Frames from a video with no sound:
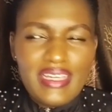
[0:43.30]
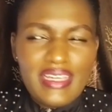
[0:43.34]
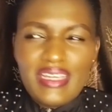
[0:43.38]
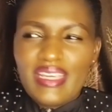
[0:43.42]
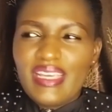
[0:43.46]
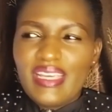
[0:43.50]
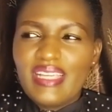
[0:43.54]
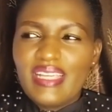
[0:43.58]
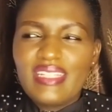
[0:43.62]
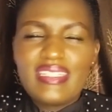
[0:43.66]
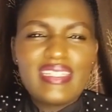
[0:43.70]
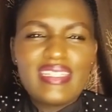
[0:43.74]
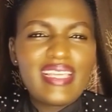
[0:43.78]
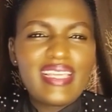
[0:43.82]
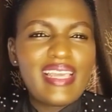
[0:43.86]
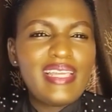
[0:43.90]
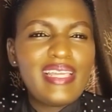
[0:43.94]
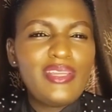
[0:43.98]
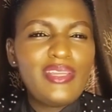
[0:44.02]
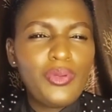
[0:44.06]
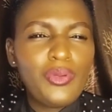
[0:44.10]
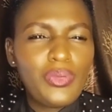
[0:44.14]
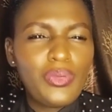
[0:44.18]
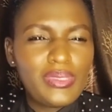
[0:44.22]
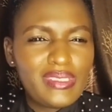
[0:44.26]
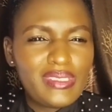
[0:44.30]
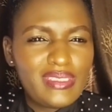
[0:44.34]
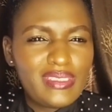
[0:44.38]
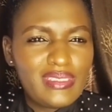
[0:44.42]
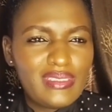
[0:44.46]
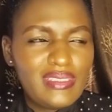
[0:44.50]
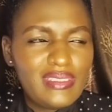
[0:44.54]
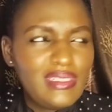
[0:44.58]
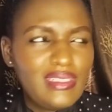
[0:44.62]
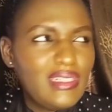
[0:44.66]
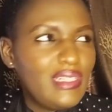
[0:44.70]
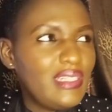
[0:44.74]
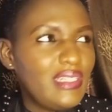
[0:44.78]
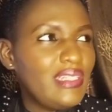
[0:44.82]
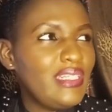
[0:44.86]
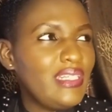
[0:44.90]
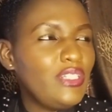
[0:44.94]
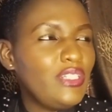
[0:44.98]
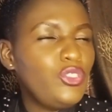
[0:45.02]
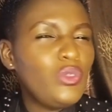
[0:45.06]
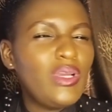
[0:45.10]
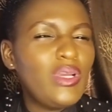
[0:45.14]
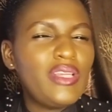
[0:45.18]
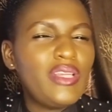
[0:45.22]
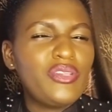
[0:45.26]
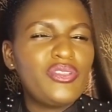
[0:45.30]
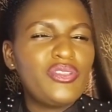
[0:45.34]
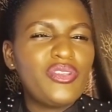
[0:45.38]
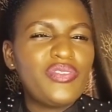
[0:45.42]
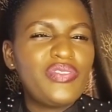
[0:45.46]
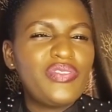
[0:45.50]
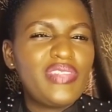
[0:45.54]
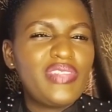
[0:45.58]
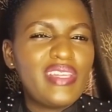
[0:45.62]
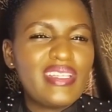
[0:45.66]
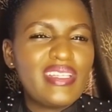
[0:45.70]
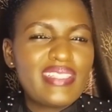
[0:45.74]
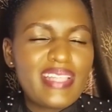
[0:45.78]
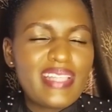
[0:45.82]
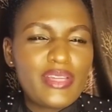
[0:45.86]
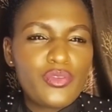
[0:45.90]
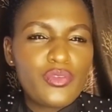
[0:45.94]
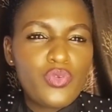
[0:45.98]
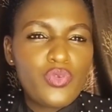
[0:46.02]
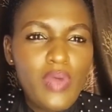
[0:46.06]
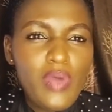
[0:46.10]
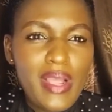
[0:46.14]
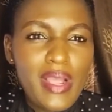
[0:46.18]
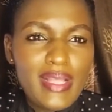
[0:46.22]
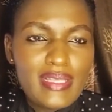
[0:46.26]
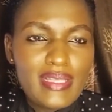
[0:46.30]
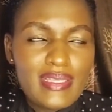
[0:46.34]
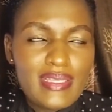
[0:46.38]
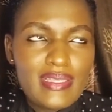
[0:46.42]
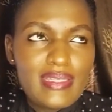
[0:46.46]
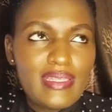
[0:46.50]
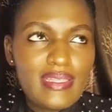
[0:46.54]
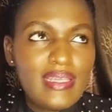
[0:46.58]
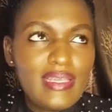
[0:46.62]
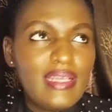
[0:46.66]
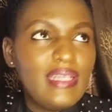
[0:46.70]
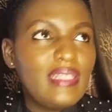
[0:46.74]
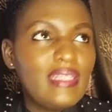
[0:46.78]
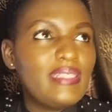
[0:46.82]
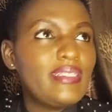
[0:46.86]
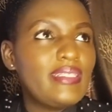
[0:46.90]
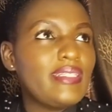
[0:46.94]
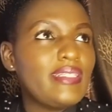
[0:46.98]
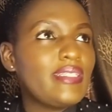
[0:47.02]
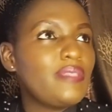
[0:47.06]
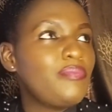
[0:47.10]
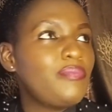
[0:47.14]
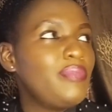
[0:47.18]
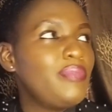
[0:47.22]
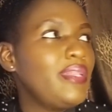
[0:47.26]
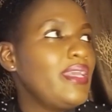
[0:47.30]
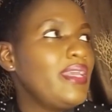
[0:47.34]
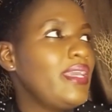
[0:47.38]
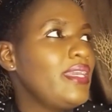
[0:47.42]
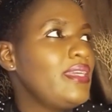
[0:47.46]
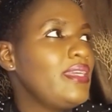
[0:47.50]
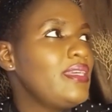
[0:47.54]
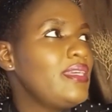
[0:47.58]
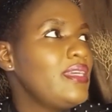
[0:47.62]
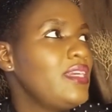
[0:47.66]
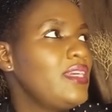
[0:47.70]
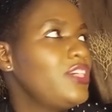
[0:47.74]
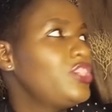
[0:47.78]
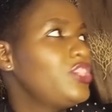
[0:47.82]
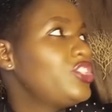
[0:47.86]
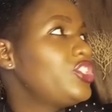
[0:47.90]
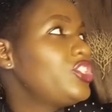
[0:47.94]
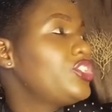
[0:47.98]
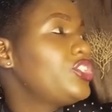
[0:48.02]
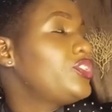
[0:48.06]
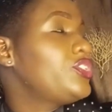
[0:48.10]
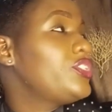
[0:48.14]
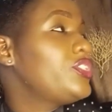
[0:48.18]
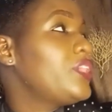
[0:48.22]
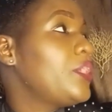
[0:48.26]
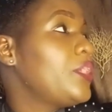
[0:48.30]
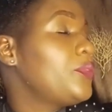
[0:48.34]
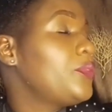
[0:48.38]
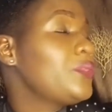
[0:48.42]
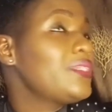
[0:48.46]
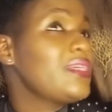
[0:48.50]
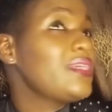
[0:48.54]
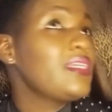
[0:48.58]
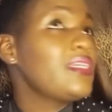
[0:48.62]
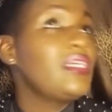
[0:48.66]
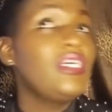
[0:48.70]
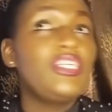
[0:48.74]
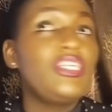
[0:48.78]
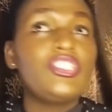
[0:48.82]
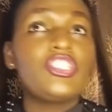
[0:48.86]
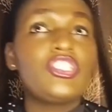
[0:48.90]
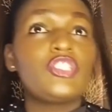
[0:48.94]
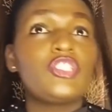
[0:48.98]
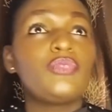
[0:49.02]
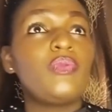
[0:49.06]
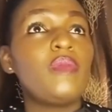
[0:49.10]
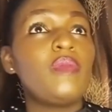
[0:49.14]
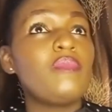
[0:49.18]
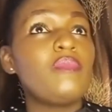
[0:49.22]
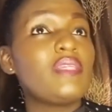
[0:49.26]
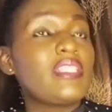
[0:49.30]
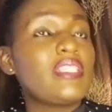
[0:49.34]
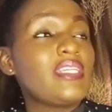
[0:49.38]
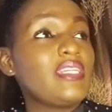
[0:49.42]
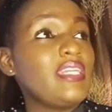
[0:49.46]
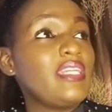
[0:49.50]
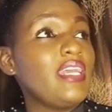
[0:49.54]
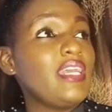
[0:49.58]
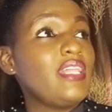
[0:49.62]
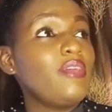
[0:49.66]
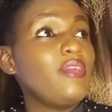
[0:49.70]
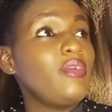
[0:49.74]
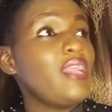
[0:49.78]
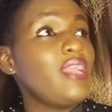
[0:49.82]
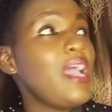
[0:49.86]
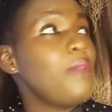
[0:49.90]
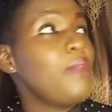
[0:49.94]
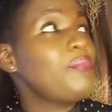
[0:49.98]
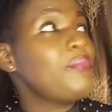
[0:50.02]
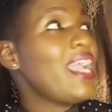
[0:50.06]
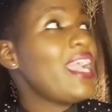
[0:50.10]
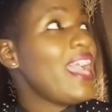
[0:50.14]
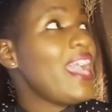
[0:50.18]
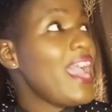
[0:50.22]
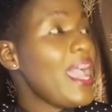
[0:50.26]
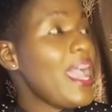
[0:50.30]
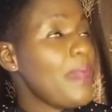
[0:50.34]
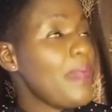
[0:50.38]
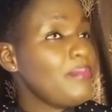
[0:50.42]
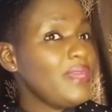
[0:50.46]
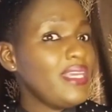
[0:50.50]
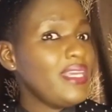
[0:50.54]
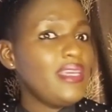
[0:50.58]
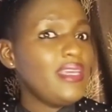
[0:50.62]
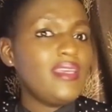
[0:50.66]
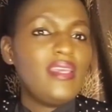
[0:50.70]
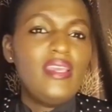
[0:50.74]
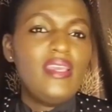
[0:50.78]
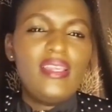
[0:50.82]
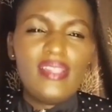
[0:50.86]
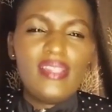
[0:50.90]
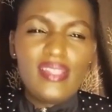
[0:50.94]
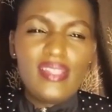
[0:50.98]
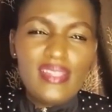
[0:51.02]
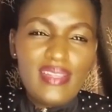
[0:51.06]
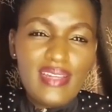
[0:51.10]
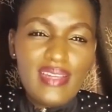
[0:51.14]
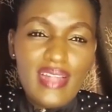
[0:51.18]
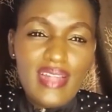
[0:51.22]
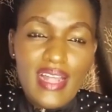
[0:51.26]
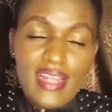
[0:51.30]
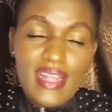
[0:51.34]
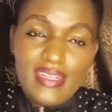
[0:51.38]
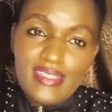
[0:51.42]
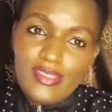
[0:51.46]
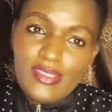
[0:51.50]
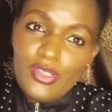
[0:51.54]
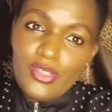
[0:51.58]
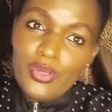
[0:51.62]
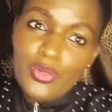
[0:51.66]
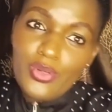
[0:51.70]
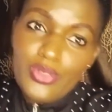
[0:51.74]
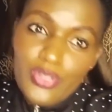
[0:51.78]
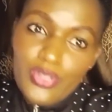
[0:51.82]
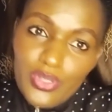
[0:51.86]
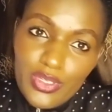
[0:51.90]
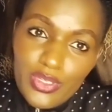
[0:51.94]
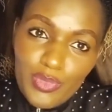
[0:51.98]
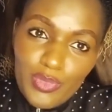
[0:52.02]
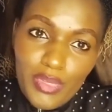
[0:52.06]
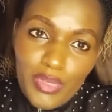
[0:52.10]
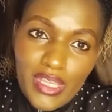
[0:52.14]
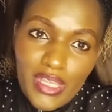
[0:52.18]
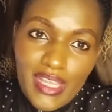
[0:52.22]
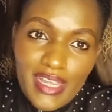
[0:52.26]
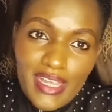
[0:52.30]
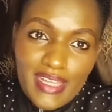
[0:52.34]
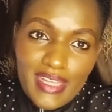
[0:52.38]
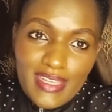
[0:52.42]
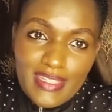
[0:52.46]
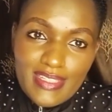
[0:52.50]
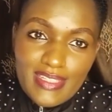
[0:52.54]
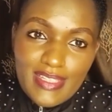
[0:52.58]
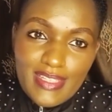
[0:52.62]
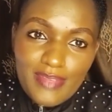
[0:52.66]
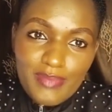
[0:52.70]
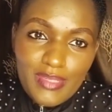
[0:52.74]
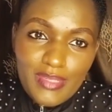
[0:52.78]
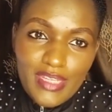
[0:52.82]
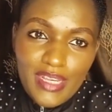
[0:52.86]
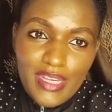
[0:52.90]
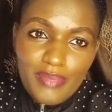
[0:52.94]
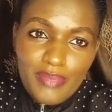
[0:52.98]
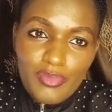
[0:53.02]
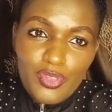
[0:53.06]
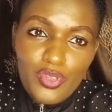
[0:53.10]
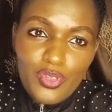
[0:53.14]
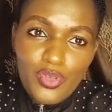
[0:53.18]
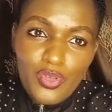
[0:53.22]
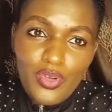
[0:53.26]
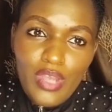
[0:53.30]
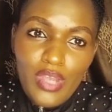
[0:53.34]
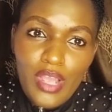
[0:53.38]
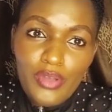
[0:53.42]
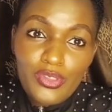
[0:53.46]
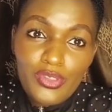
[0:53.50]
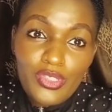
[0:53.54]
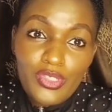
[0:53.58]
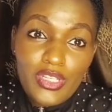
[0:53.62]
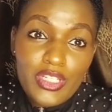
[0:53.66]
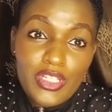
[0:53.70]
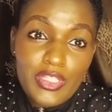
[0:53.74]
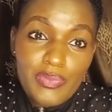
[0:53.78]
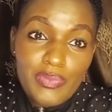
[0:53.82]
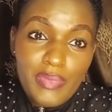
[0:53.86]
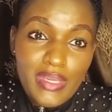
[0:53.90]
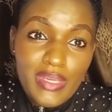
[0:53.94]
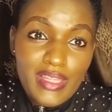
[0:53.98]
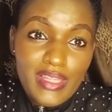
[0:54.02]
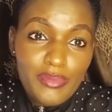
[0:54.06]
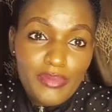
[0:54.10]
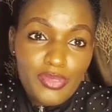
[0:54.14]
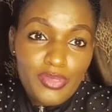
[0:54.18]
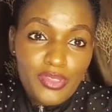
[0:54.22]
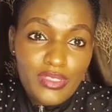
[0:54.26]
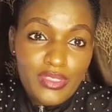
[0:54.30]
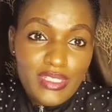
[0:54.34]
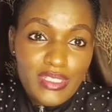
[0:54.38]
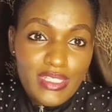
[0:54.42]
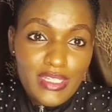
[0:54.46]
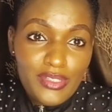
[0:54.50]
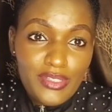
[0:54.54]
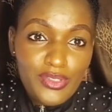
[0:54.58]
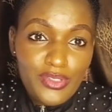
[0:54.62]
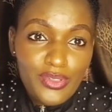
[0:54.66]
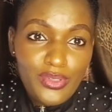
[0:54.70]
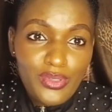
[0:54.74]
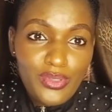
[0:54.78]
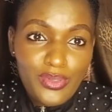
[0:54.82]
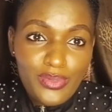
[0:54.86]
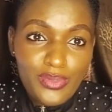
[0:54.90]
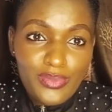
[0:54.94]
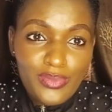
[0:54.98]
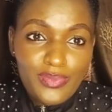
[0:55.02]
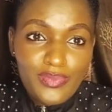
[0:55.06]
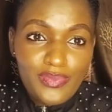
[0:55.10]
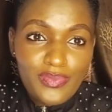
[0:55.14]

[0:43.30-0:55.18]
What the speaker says: kids are a lot. They do a lot of things at once. She's playing, she's shouting, she's promising the other one, "I'm coming." No, no, no. And you're also speaking at the same time. So how do you expect them to listen to you?